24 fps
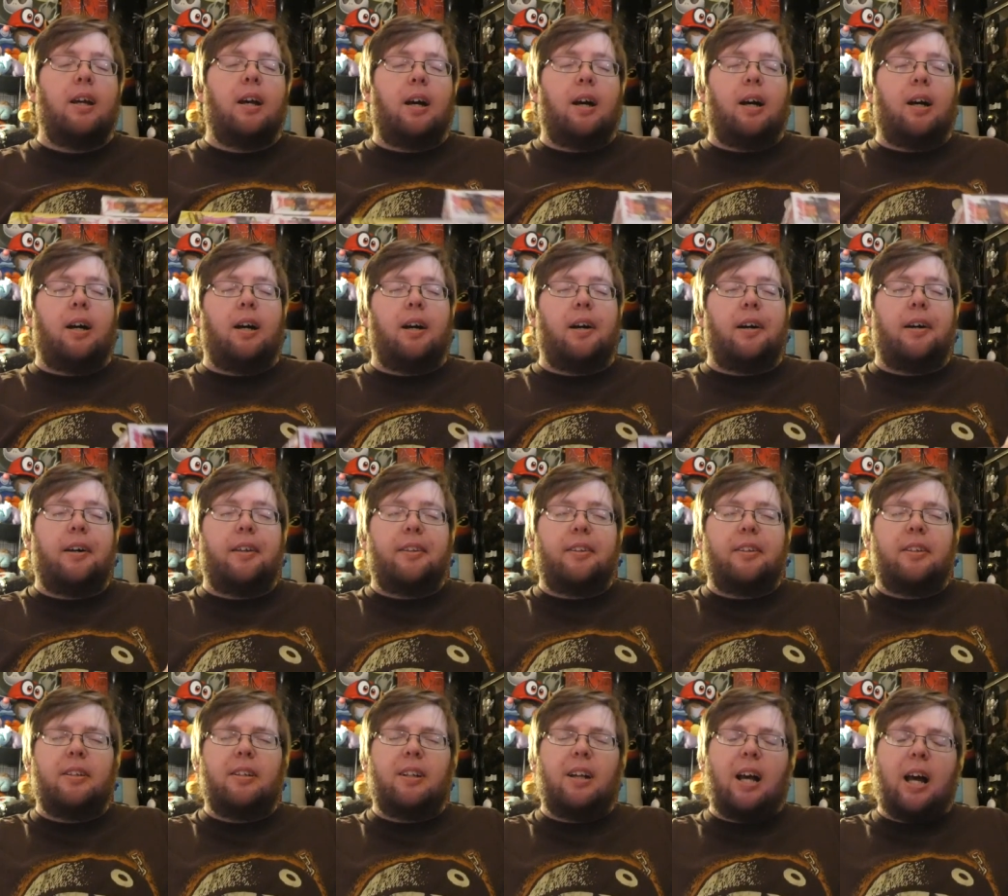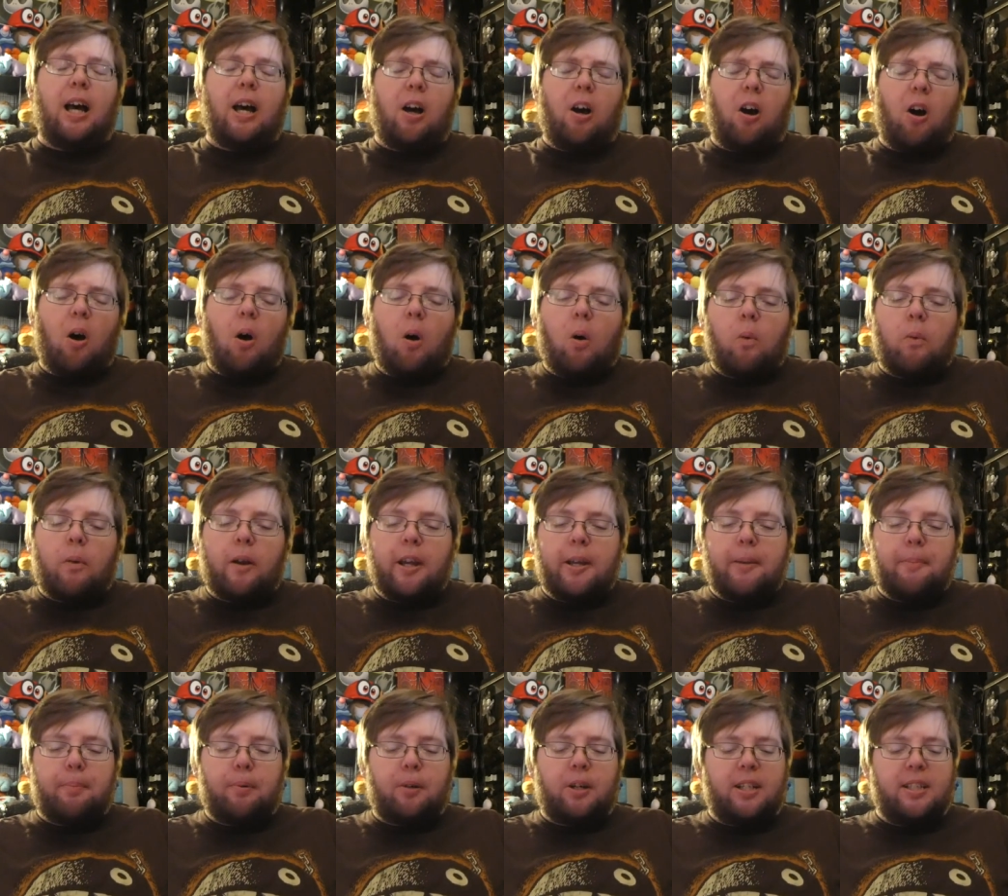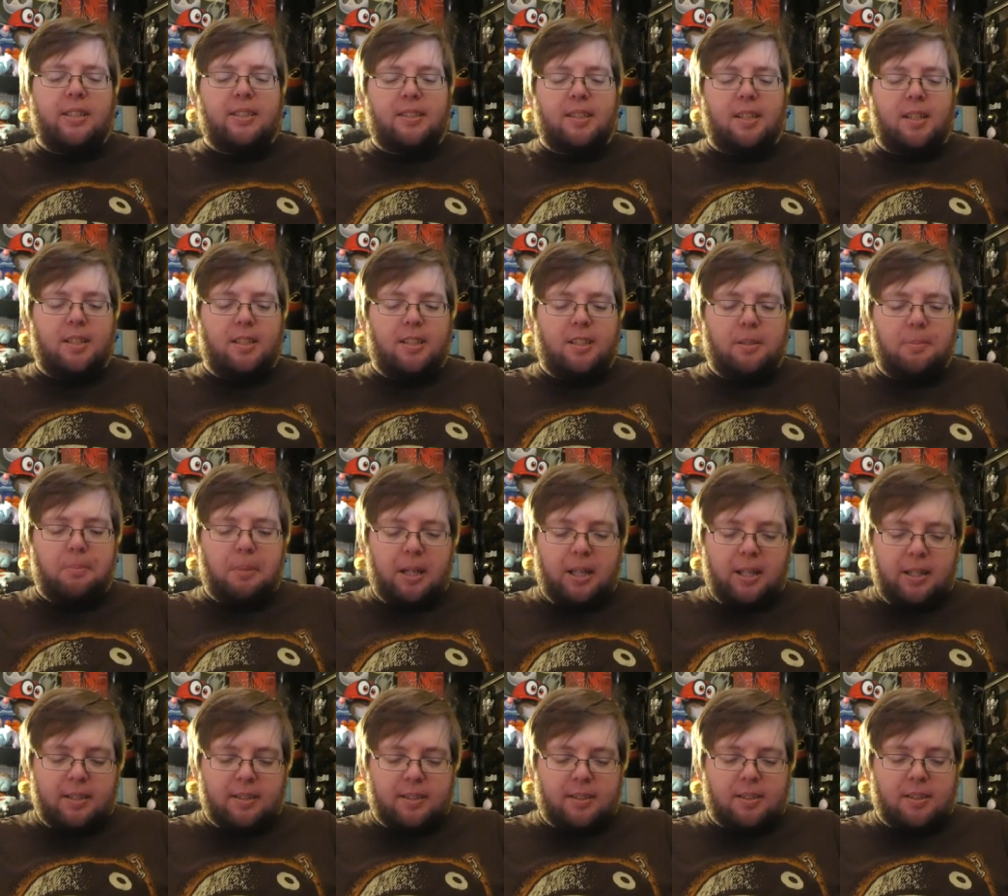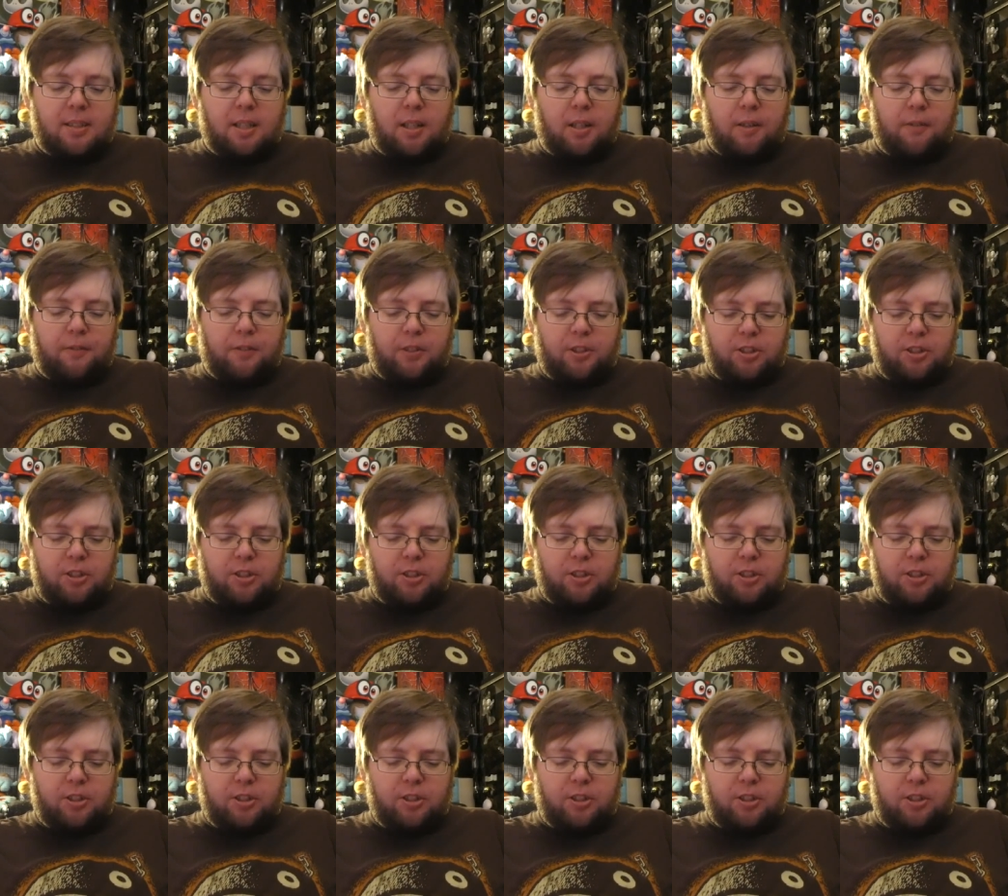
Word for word: Uh, they're alright price on eBay and stuff.